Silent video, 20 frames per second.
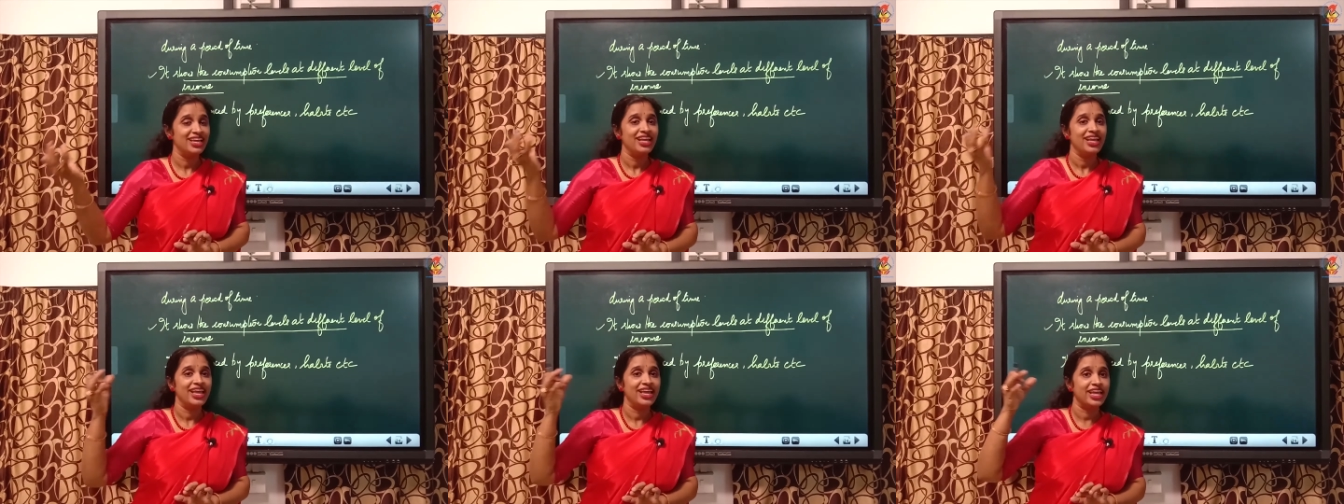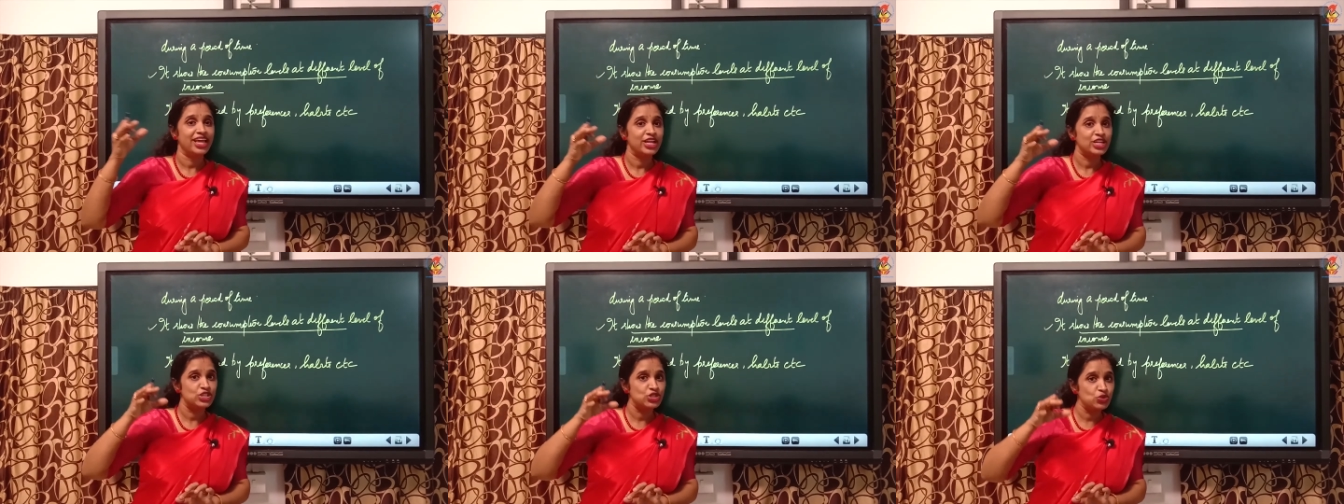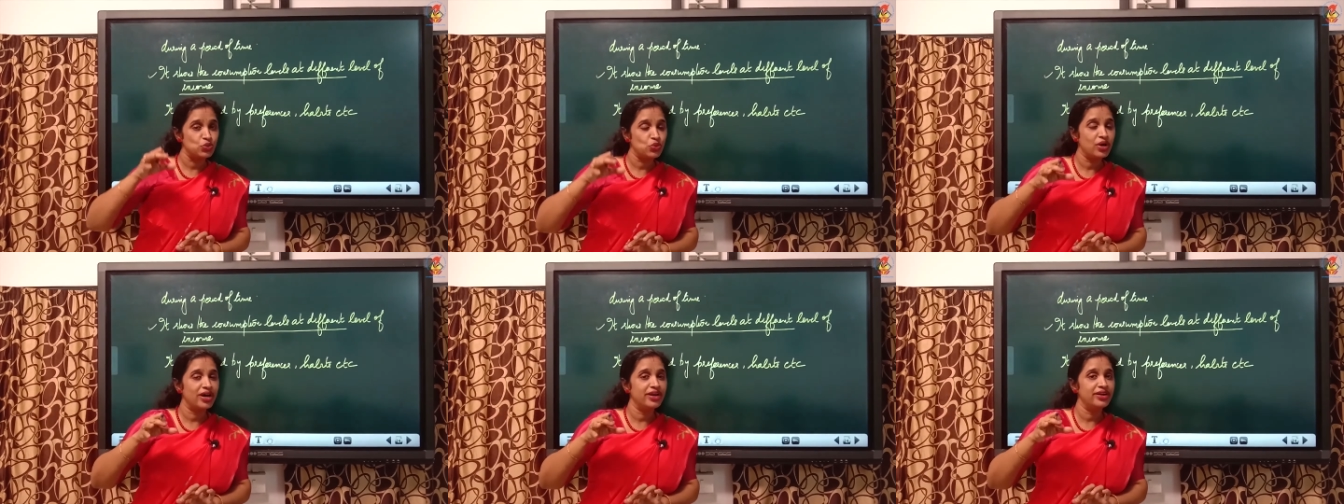again at
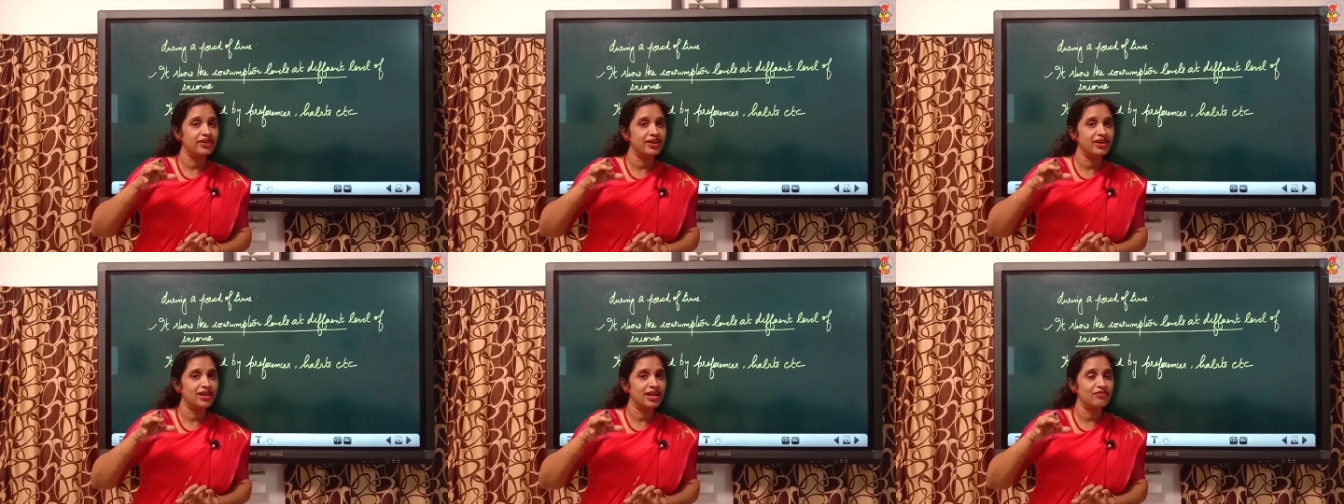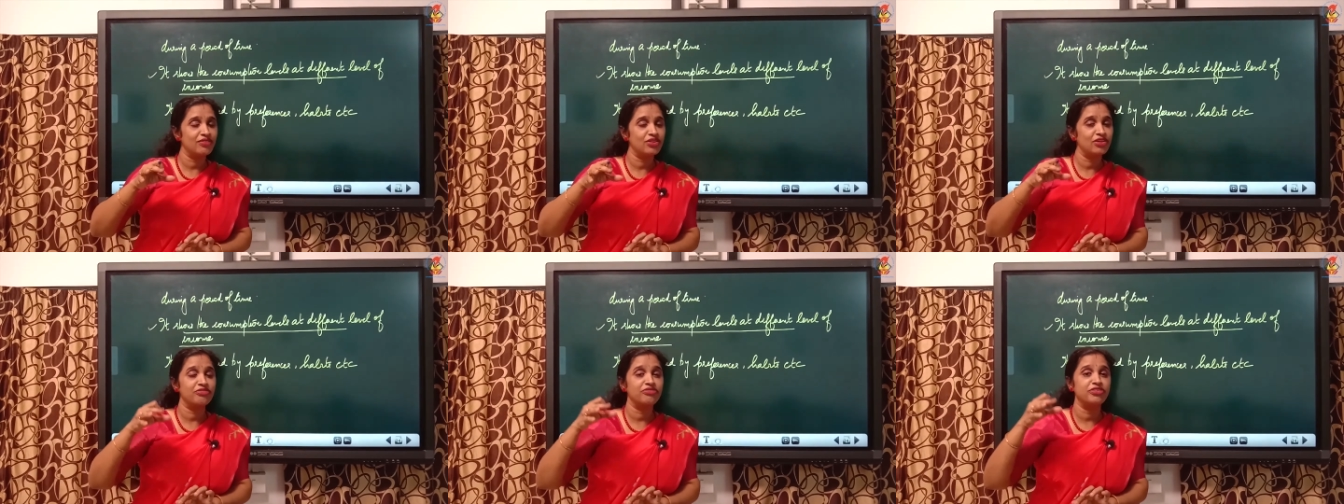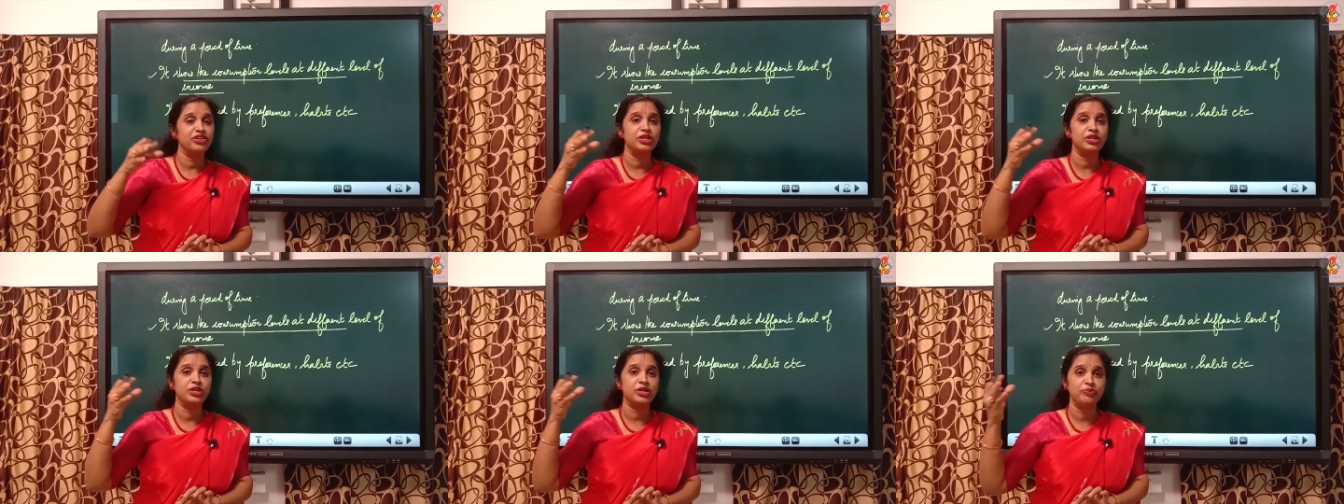200 level of
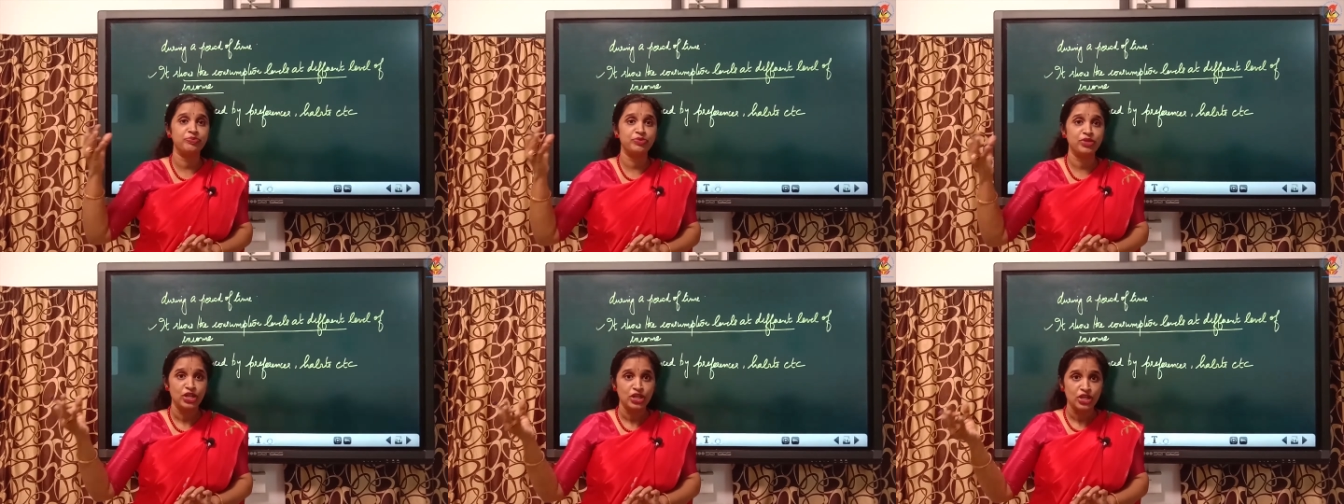income